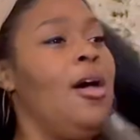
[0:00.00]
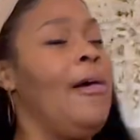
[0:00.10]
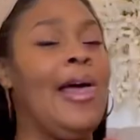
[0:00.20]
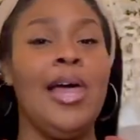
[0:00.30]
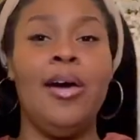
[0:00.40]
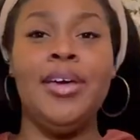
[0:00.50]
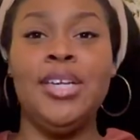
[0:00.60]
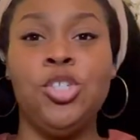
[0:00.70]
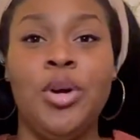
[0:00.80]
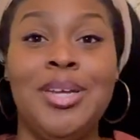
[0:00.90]
oh, okay, go in,
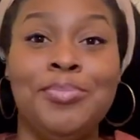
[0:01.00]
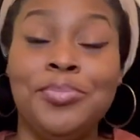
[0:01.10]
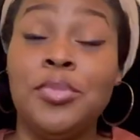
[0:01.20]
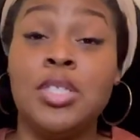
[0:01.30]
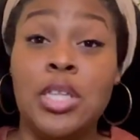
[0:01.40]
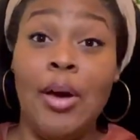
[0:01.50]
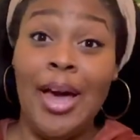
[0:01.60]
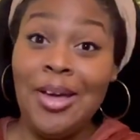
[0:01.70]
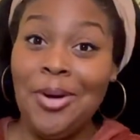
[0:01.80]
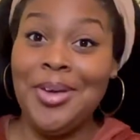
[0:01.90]
shorty. So I
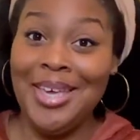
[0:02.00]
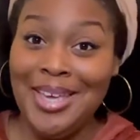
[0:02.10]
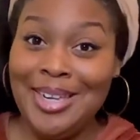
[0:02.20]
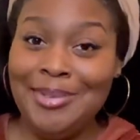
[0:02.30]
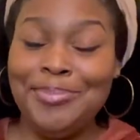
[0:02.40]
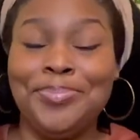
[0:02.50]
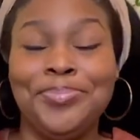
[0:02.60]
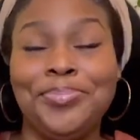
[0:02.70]
go in,